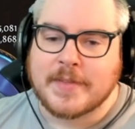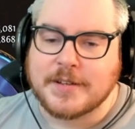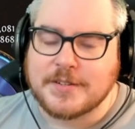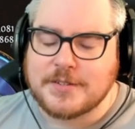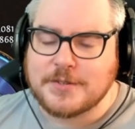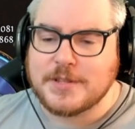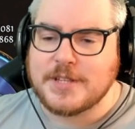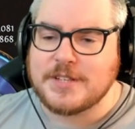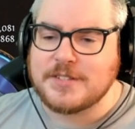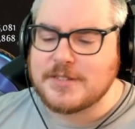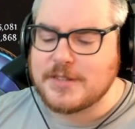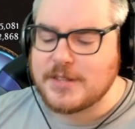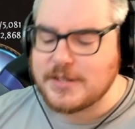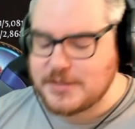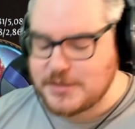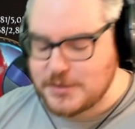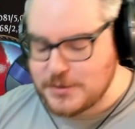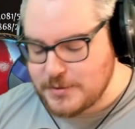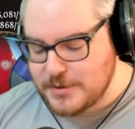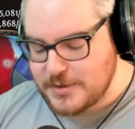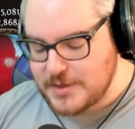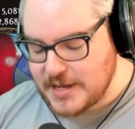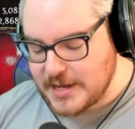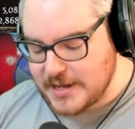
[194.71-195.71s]
So these are the
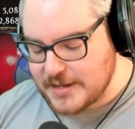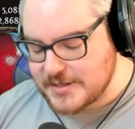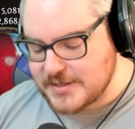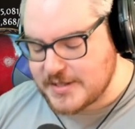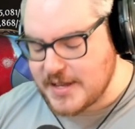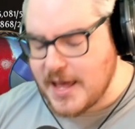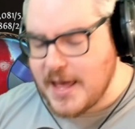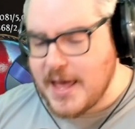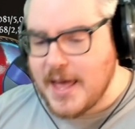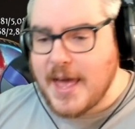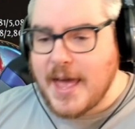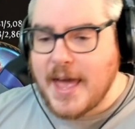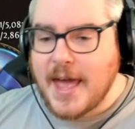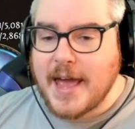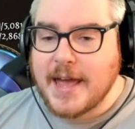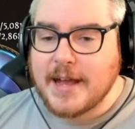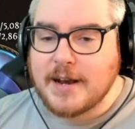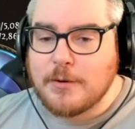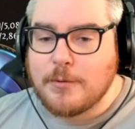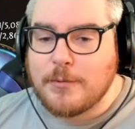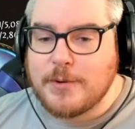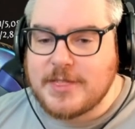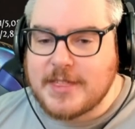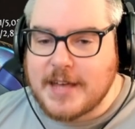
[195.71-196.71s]
2 things.
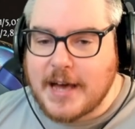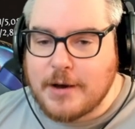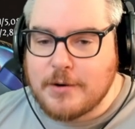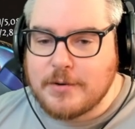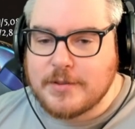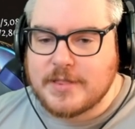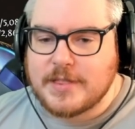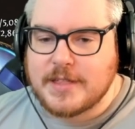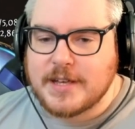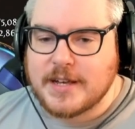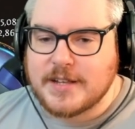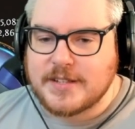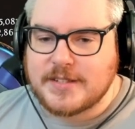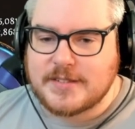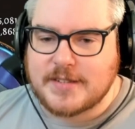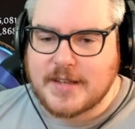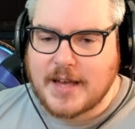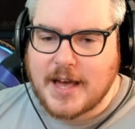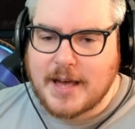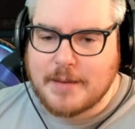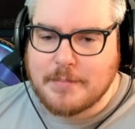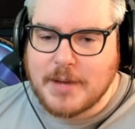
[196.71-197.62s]
And without this,